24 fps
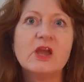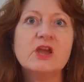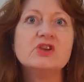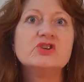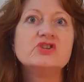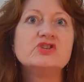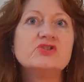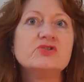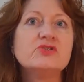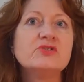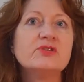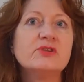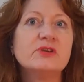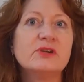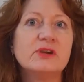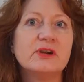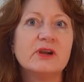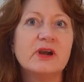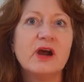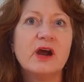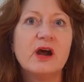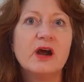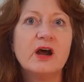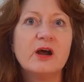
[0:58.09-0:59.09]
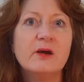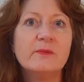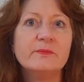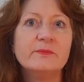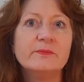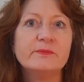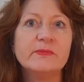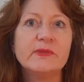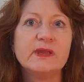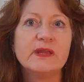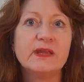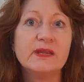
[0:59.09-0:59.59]
Sure.
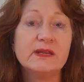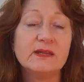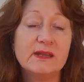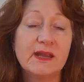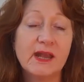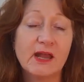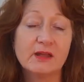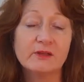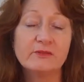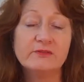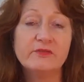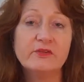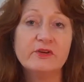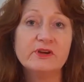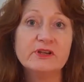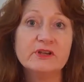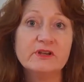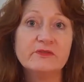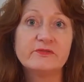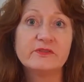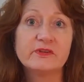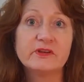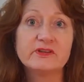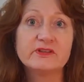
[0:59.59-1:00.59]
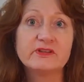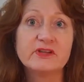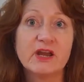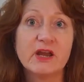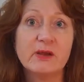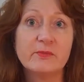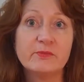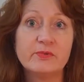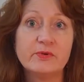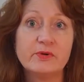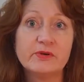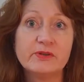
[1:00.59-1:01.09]
Um, in California, for
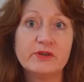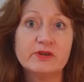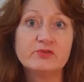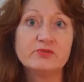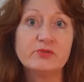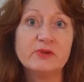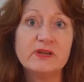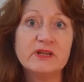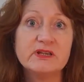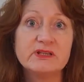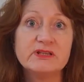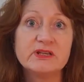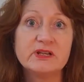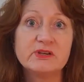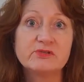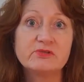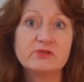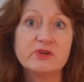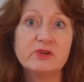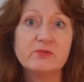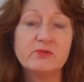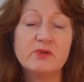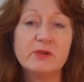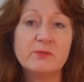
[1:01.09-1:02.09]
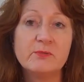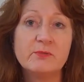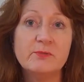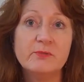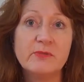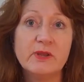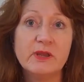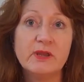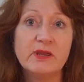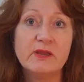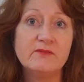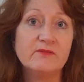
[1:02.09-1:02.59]
example, in the twentieth century, we
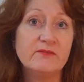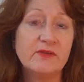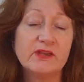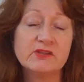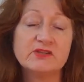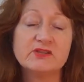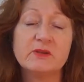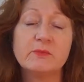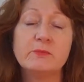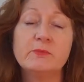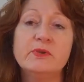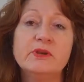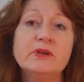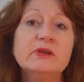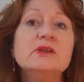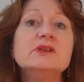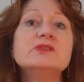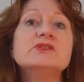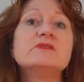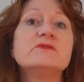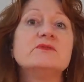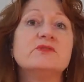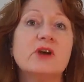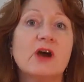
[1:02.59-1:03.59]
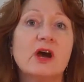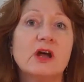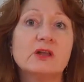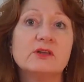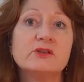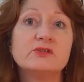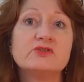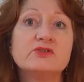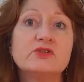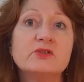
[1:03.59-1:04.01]
invested billions of dollars